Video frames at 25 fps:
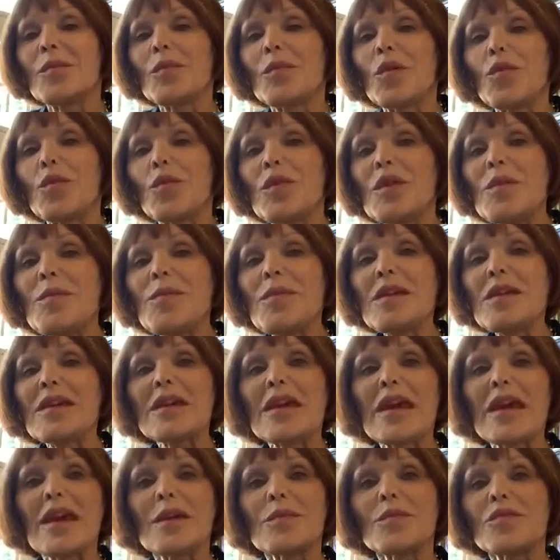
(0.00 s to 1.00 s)
we
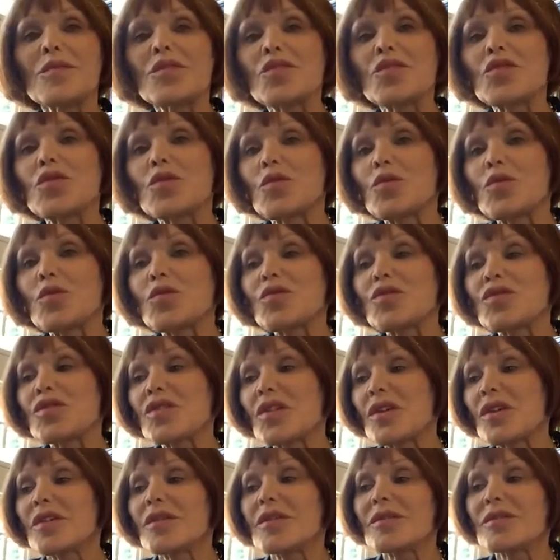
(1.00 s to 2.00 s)
became a source
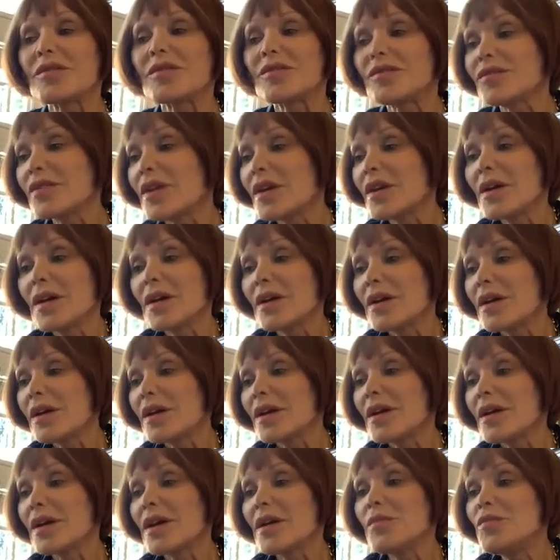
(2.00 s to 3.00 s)
of
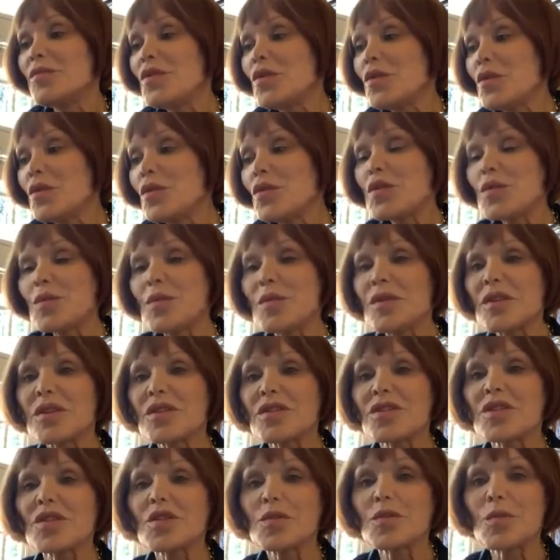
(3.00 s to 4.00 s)
amusement,
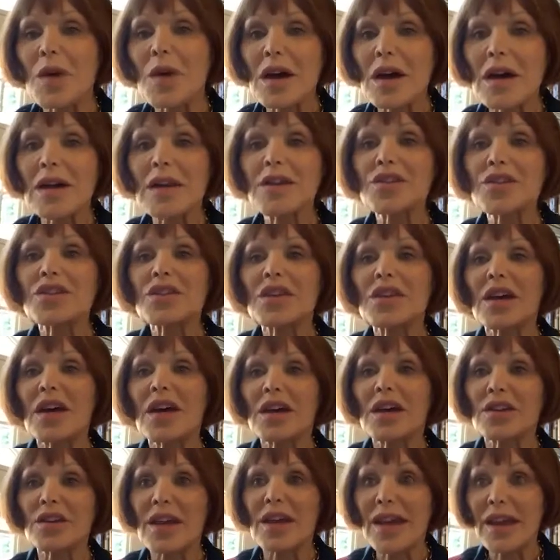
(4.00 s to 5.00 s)
spite,
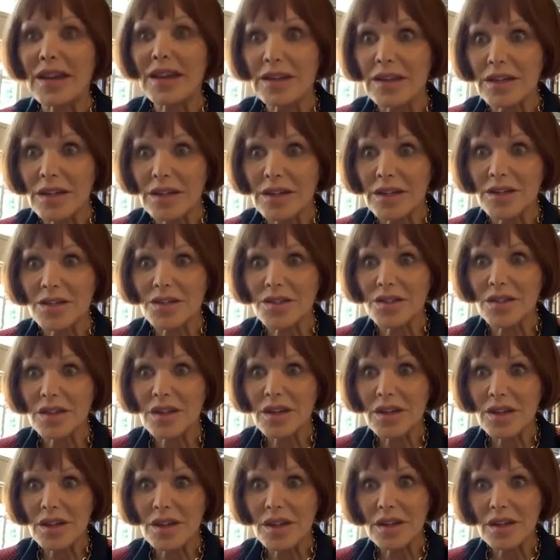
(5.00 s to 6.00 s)
and endless
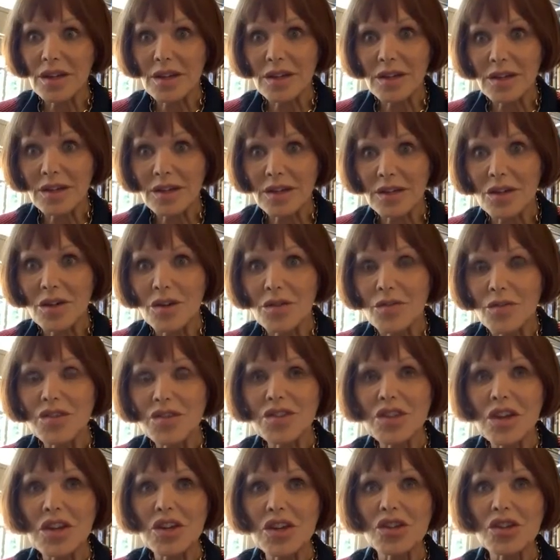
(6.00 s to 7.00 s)

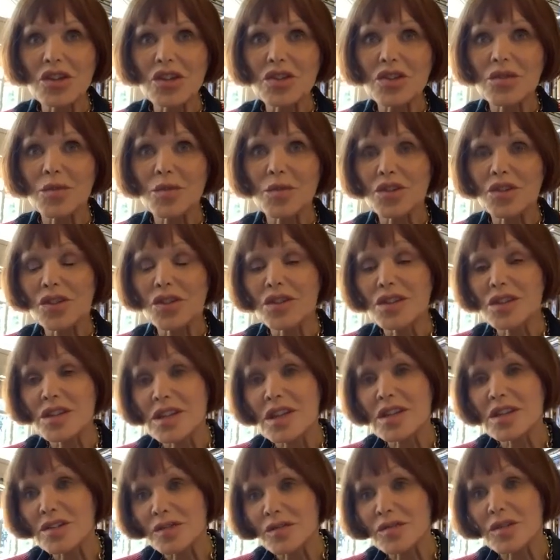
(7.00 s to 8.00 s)
conversations which
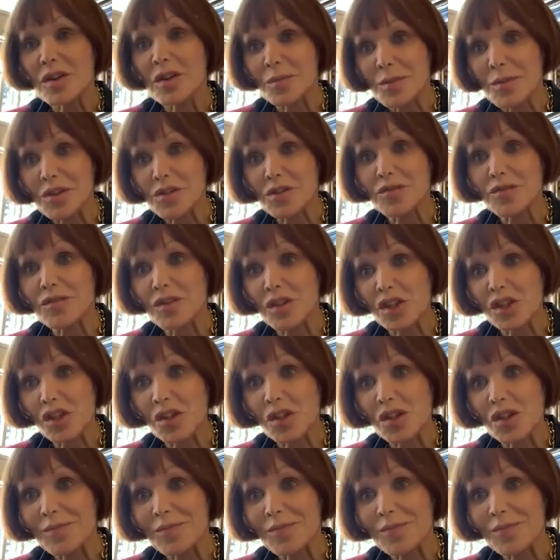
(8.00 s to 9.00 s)
contained a fair amount of fiction.